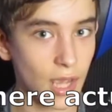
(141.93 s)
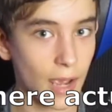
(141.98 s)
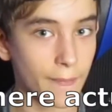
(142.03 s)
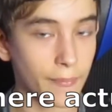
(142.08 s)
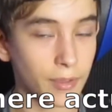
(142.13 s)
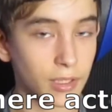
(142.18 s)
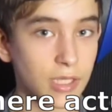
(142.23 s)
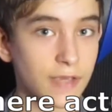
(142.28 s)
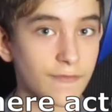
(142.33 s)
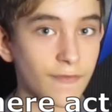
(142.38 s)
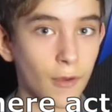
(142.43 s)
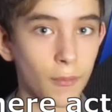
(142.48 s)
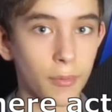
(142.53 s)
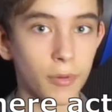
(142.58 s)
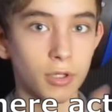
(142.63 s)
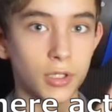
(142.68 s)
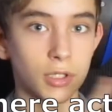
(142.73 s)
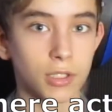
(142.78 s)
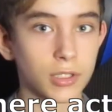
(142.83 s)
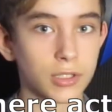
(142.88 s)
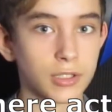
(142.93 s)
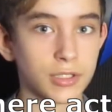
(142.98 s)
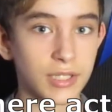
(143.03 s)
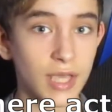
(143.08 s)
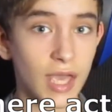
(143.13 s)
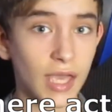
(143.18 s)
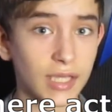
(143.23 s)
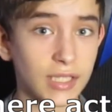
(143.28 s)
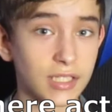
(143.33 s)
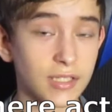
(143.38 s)
I believe I'll put it in
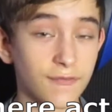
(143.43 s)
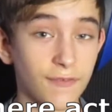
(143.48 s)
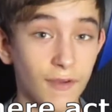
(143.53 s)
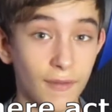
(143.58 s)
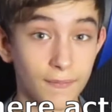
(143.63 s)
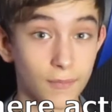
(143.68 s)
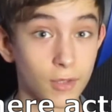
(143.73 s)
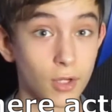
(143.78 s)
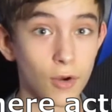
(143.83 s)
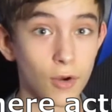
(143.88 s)
text if I'm